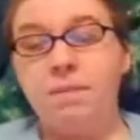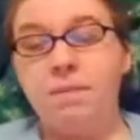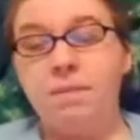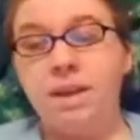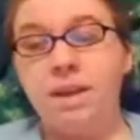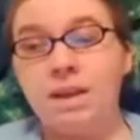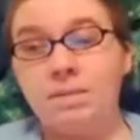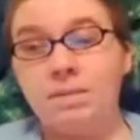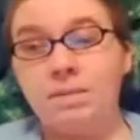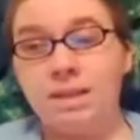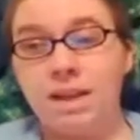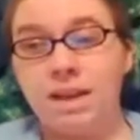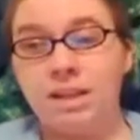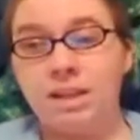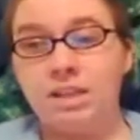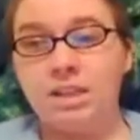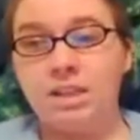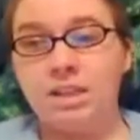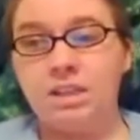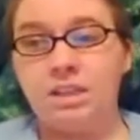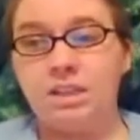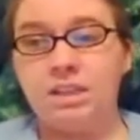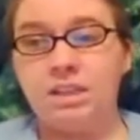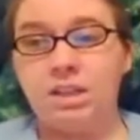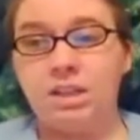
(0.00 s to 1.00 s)
Many
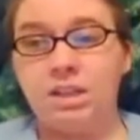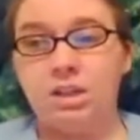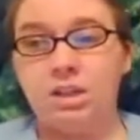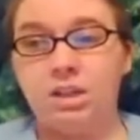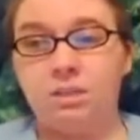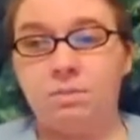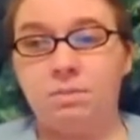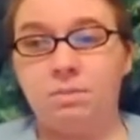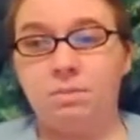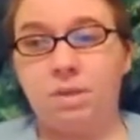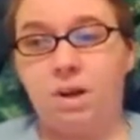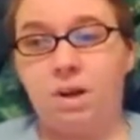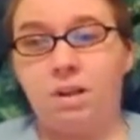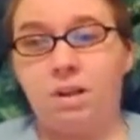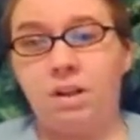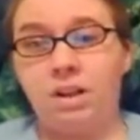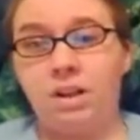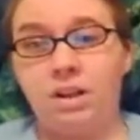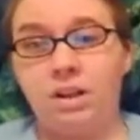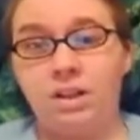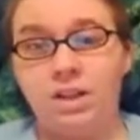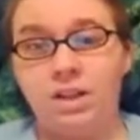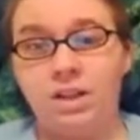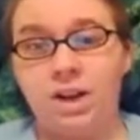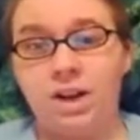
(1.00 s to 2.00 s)
patients, such as
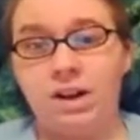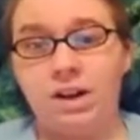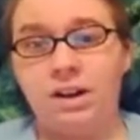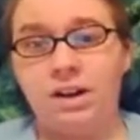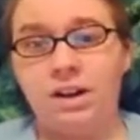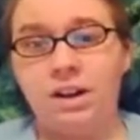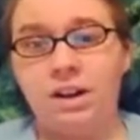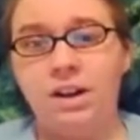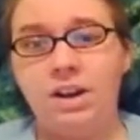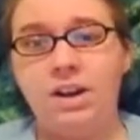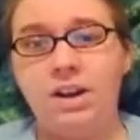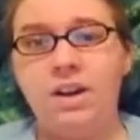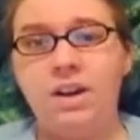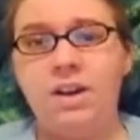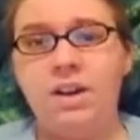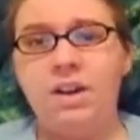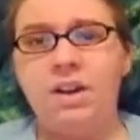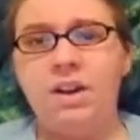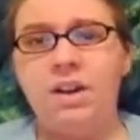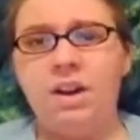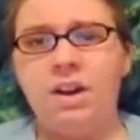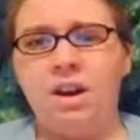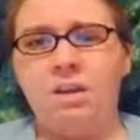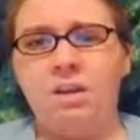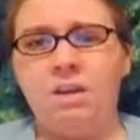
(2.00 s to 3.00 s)
Paula and Sharon,
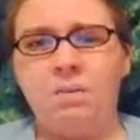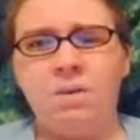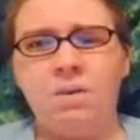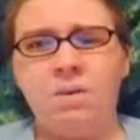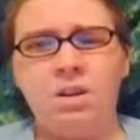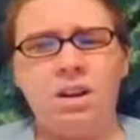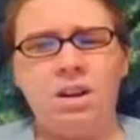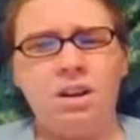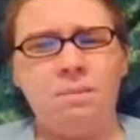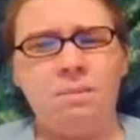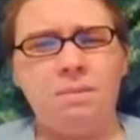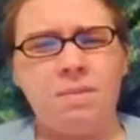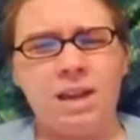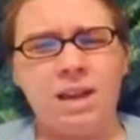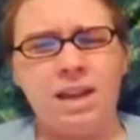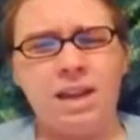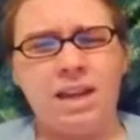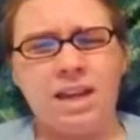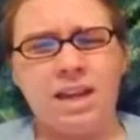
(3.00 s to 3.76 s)
are put on a